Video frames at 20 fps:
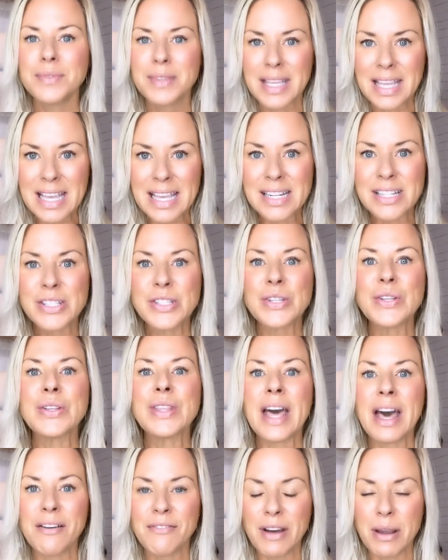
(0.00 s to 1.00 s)
into
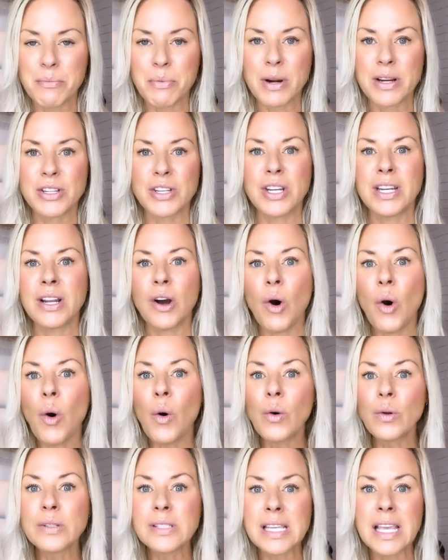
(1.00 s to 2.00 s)
that vibration,
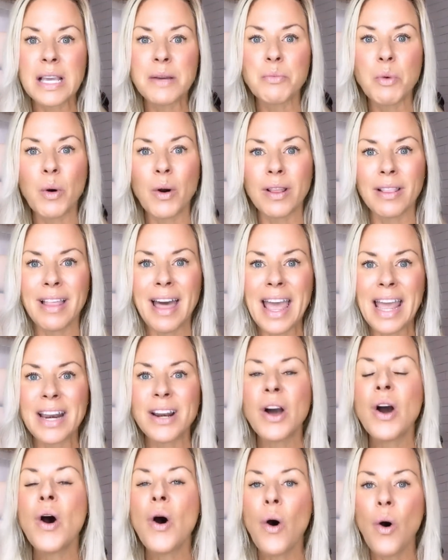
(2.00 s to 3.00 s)
holding more
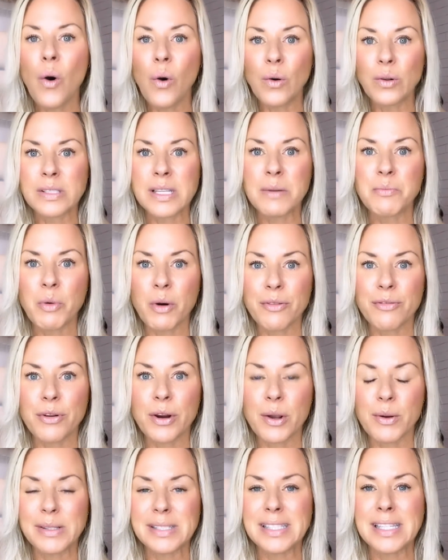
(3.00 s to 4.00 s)
light, holding more
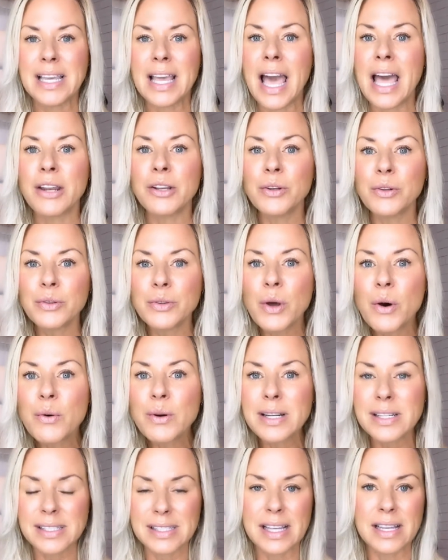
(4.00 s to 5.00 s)
frequency. And you'll
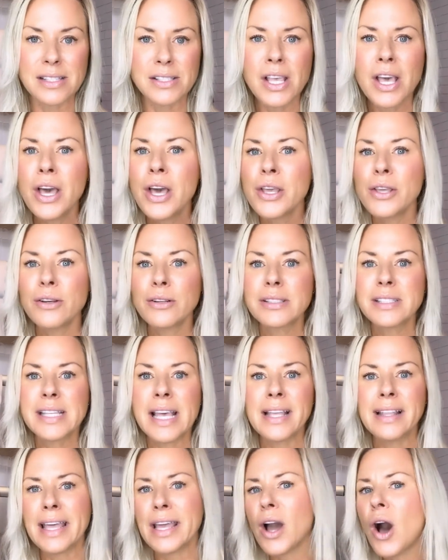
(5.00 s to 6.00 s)
notice this. You'll
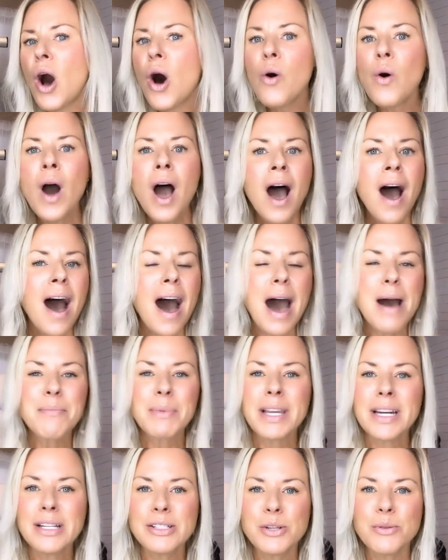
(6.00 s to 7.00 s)
say like, oh, I'm
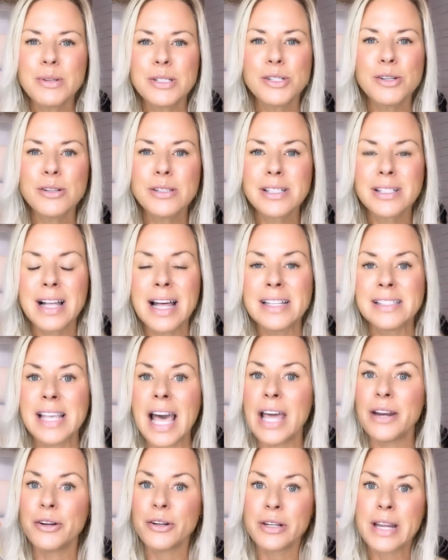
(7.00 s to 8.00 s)
going to do a juice cleanse.
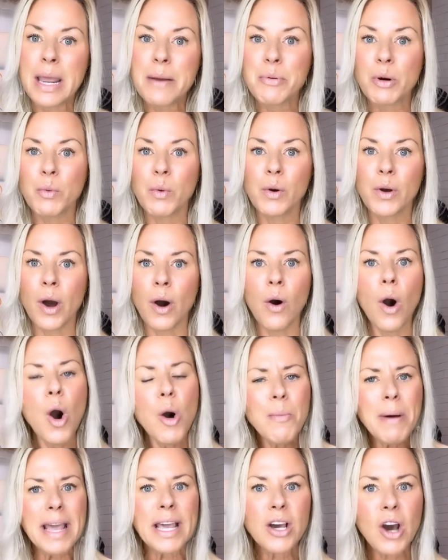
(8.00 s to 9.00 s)
And your neighbor will go,
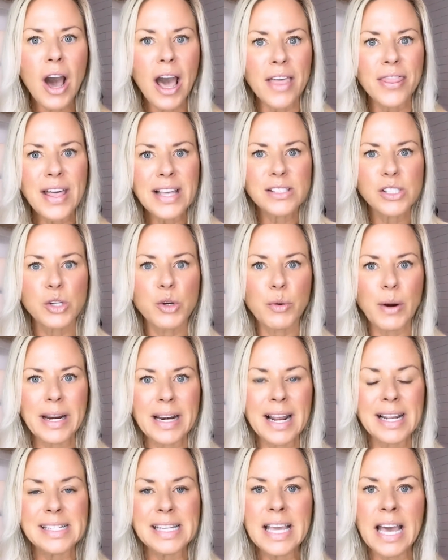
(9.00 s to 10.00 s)
oh my God, that's a great
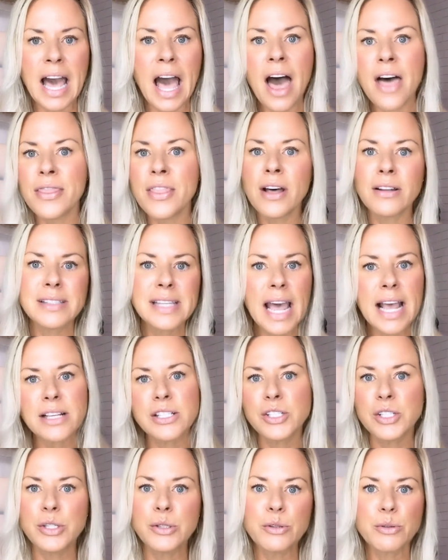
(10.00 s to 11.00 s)
idea. And they'll
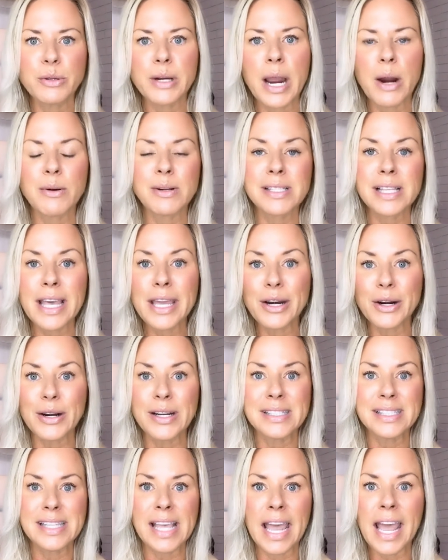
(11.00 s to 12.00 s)
text you 3 hours later
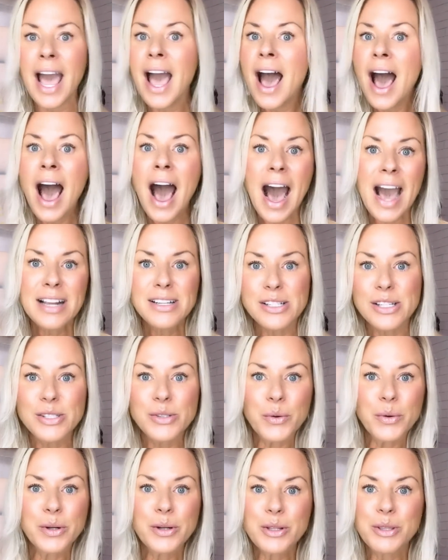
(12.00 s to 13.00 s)
and say, I just
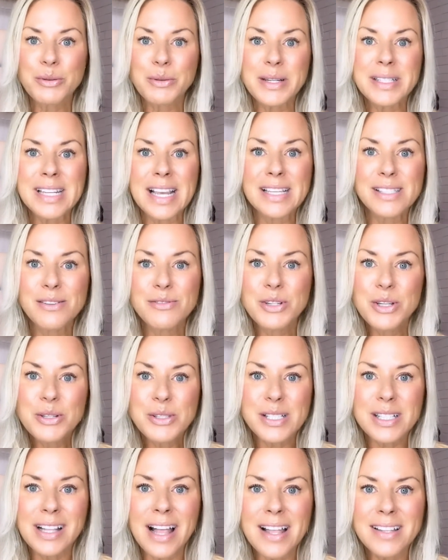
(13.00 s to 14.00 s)
ordered 3 days of
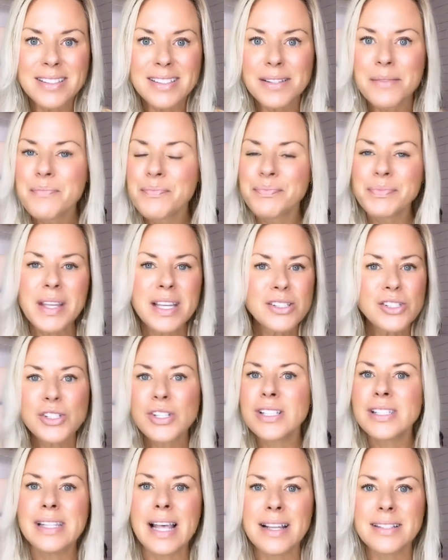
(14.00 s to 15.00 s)
juice cleanse. It's
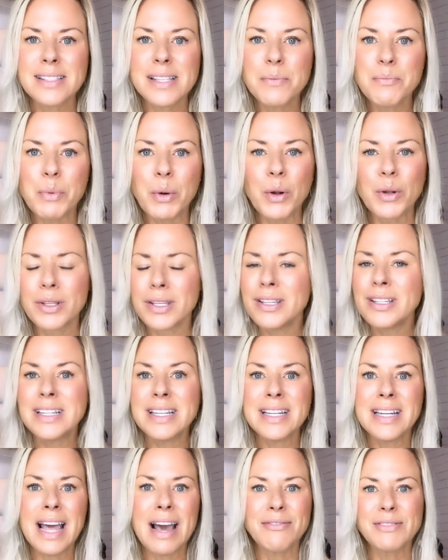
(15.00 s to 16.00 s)
just that simple. You
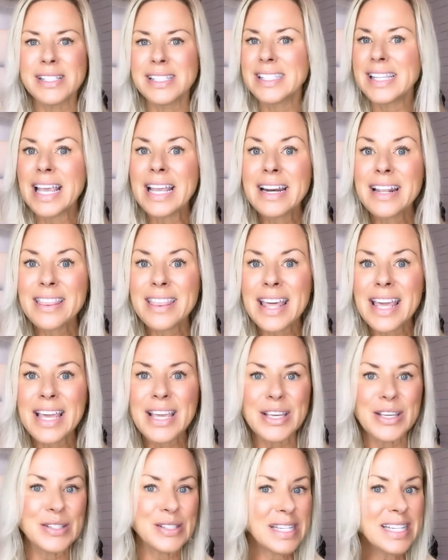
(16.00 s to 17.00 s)
didn't have to say
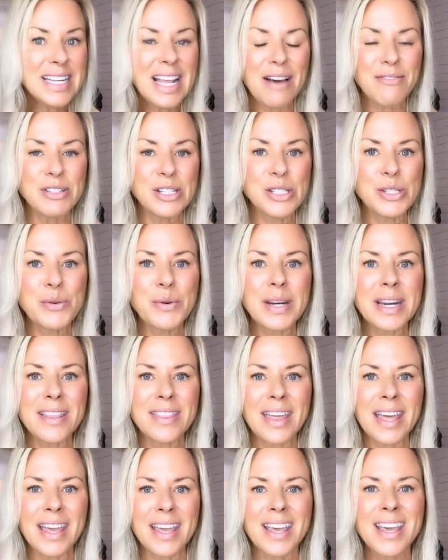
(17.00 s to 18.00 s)
anything. You didn't have to do
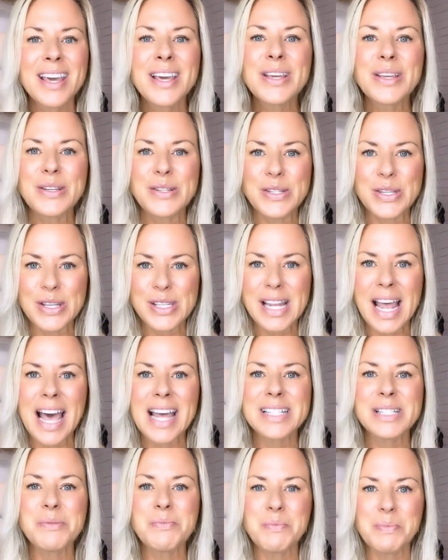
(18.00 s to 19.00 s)
anything. You just
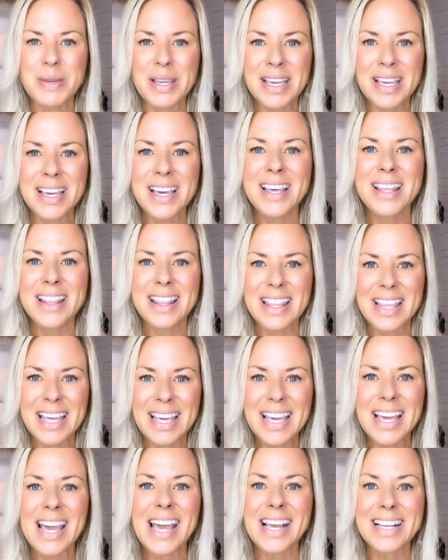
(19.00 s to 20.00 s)
had to be
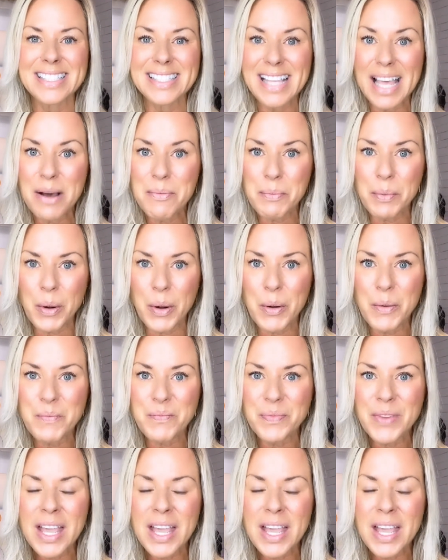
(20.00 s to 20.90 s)
the example.